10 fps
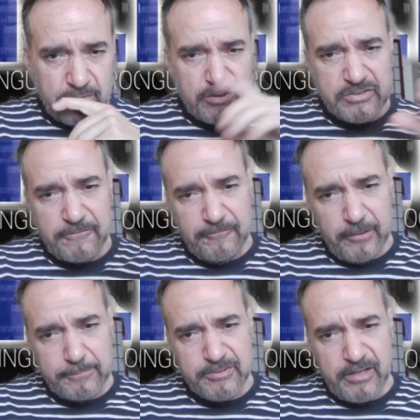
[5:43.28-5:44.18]
just the
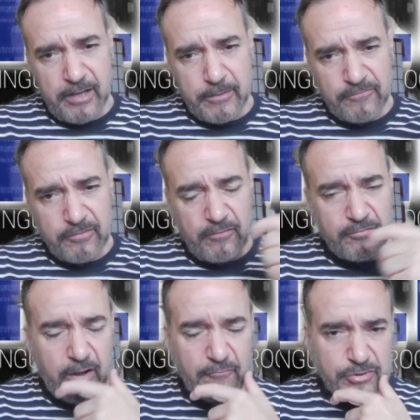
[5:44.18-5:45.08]
flip side of
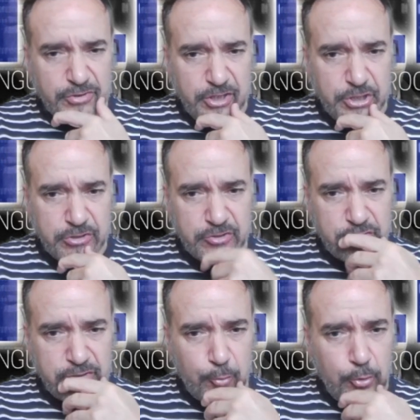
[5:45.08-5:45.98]
conversation. So
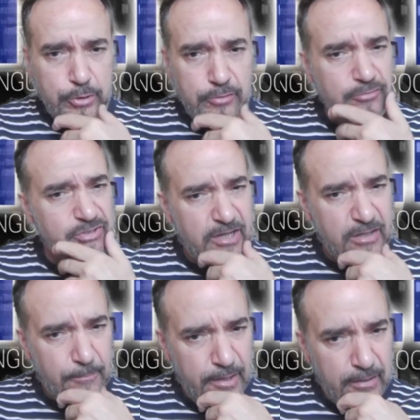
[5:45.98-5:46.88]
the more you understand
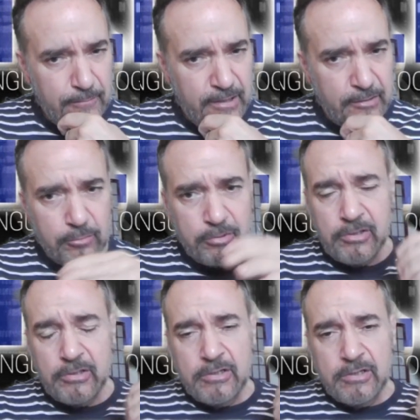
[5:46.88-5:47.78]
the meta model,
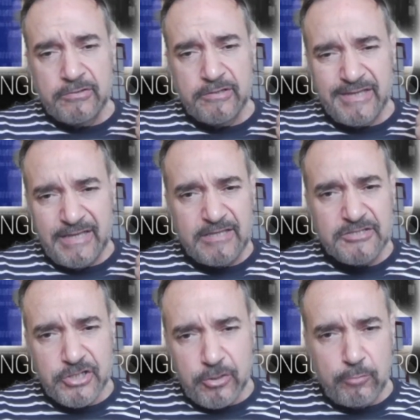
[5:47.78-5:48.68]
the
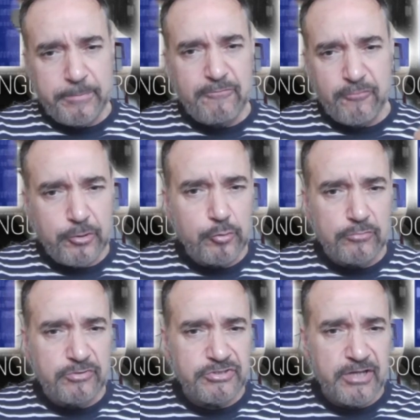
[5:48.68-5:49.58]
easier it will be for you to
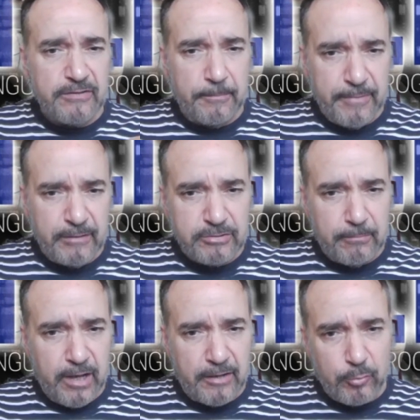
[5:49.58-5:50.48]
understand the Milton
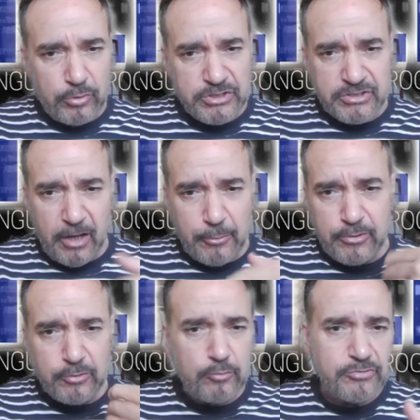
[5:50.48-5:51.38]
model, which is how to
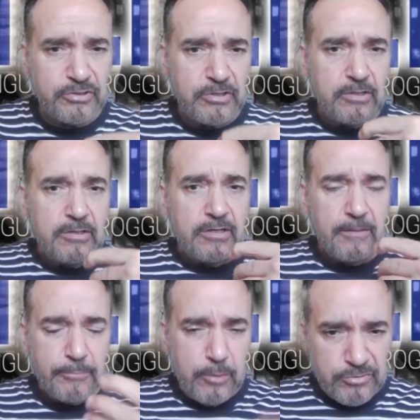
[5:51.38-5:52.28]
induce
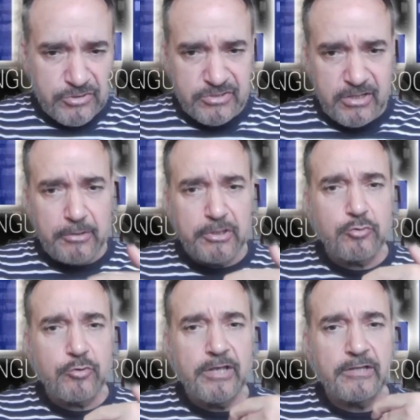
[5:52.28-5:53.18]
hypnosis, how to
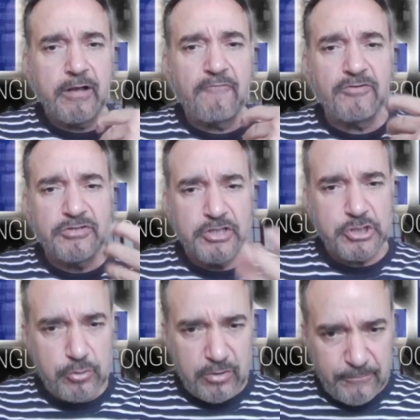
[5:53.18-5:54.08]
create
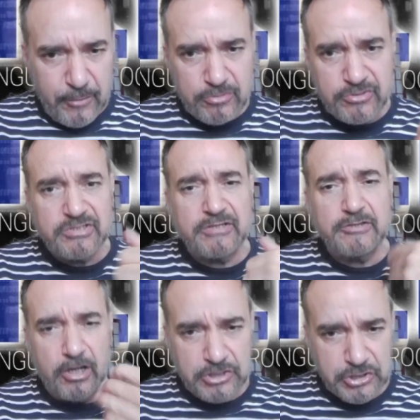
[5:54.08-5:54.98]
conversational hypnosis,
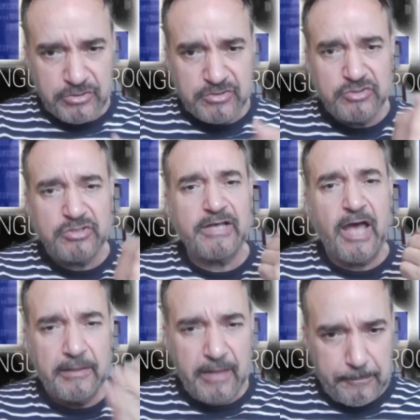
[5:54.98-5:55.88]
inductions,
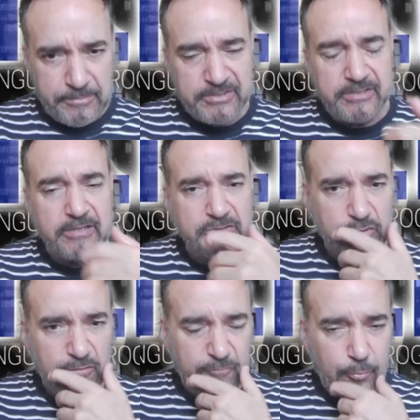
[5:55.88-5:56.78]
catalepsy, and
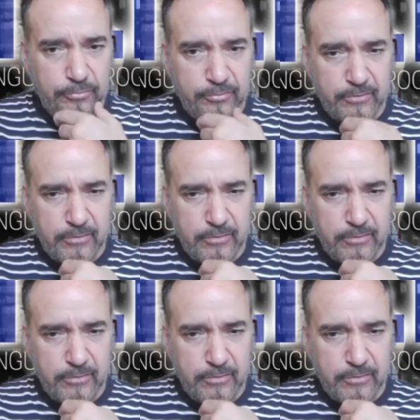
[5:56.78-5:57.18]
so forth.